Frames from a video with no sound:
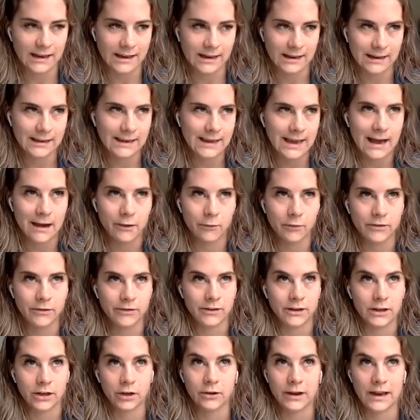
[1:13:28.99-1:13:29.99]
And it
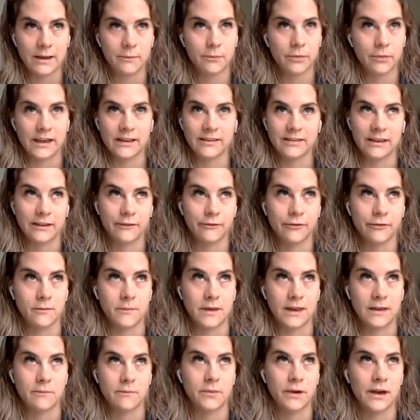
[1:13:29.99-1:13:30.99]
wasn't a great placing for
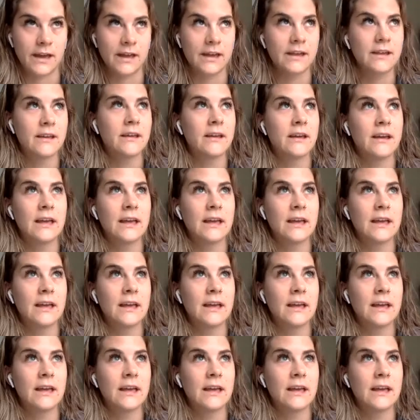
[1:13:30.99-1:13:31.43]
me, but